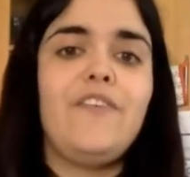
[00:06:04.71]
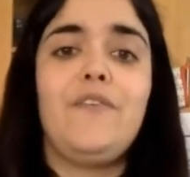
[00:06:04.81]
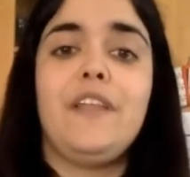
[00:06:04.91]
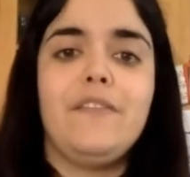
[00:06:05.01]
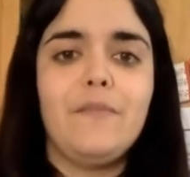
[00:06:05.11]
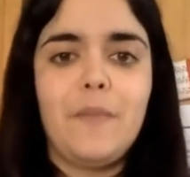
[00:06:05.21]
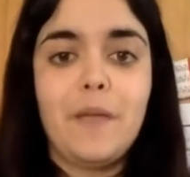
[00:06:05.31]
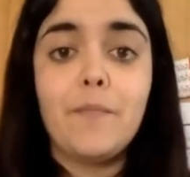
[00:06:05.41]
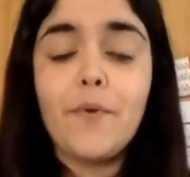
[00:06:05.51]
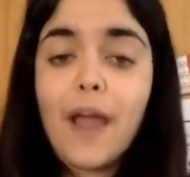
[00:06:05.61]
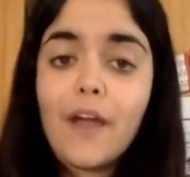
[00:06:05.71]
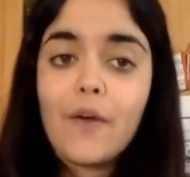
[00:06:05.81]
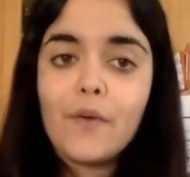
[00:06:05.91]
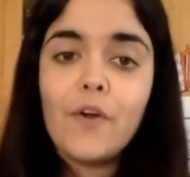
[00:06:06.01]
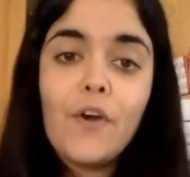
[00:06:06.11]
You could even make
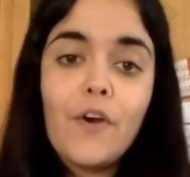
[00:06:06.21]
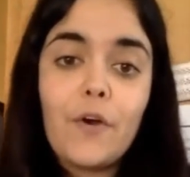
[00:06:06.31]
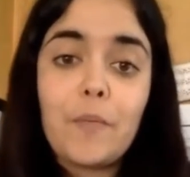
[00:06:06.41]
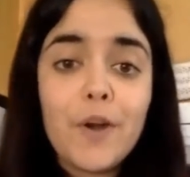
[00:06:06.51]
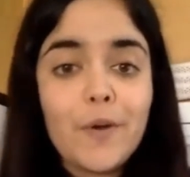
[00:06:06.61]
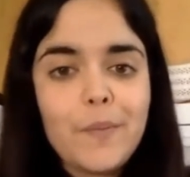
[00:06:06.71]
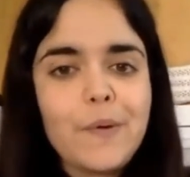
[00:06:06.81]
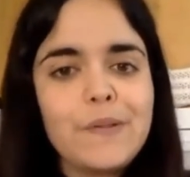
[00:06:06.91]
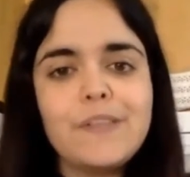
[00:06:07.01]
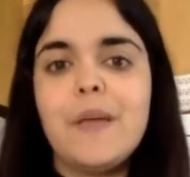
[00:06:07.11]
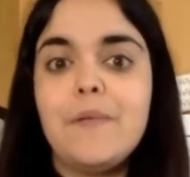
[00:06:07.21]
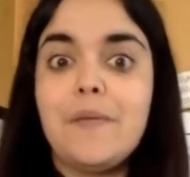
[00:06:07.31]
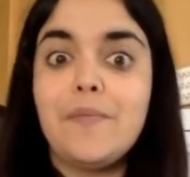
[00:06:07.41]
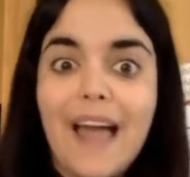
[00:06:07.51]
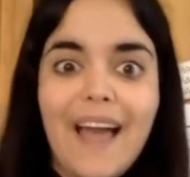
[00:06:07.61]
brown, or purple, or maybe
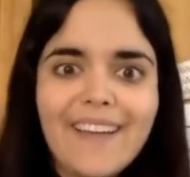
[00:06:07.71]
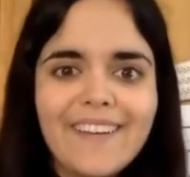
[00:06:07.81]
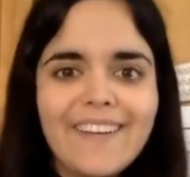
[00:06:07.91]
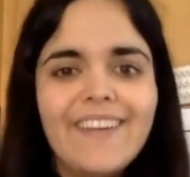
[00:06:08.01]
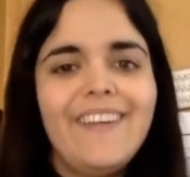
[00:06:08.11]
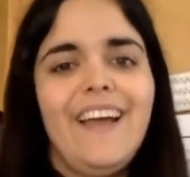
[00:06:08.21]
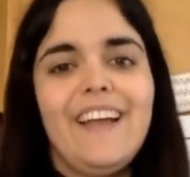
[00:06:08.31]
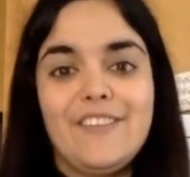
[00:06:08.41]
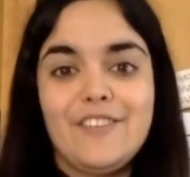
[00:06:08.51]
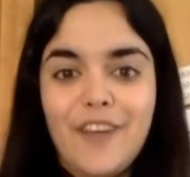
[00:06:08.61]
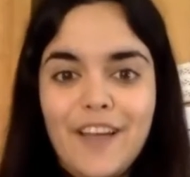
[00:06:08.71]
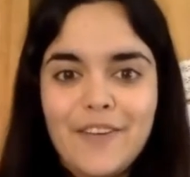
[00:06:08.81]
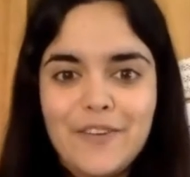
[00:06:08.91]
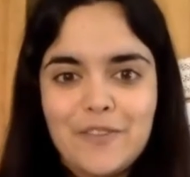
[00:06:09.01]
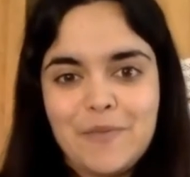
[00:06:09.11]
black. I didn't try
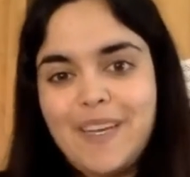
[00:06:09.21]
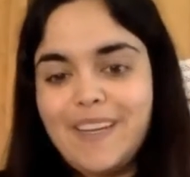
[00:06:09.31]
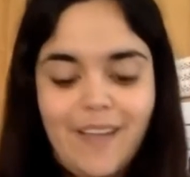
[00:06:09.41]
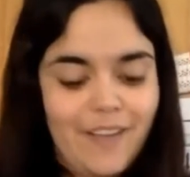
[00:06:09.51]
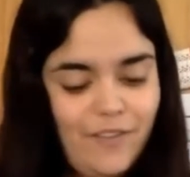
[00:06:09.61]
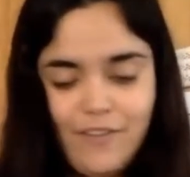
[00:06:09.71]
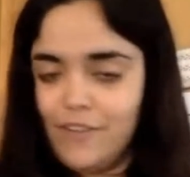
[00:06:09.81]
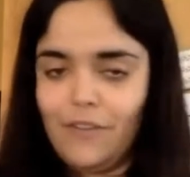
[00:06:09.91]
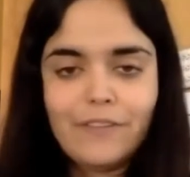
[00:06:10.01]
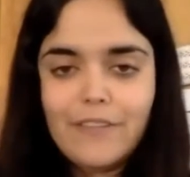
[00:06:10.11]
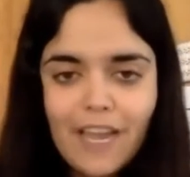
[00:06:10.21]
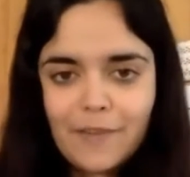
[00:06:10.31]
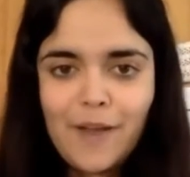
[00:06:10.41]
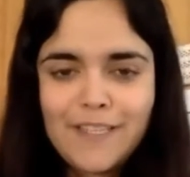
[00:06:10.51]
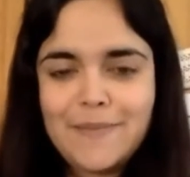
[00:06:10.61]
those, but there's a lot of
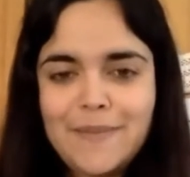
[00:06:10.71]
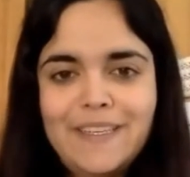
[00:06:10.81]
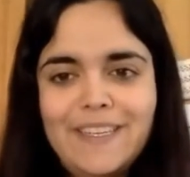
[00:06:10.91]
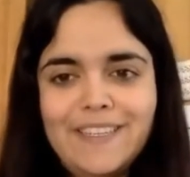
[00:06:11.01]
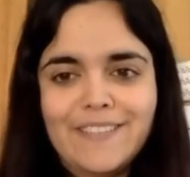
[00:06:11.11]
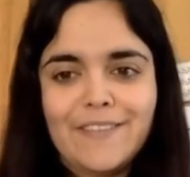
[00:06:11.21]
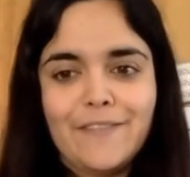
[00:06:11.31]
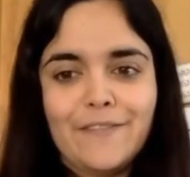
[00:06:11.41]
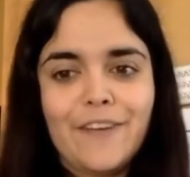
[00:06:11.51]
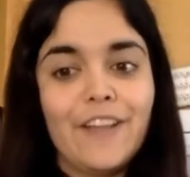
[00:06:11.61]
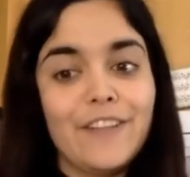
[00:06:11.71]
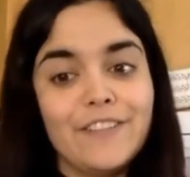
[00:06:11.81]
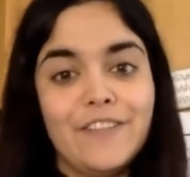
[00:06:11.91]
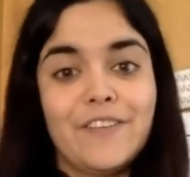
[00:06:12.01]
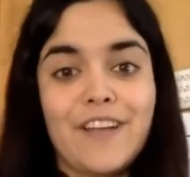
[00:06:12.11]
possibilities of colors
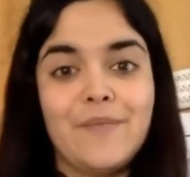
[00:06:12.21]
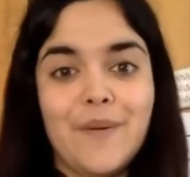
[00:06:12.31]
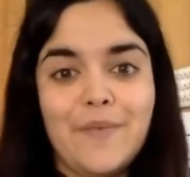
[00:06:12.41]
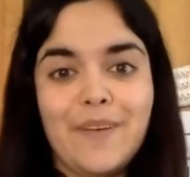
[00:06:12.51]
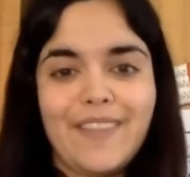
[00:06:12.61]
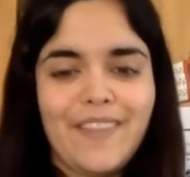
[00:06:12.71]
that you could come up with.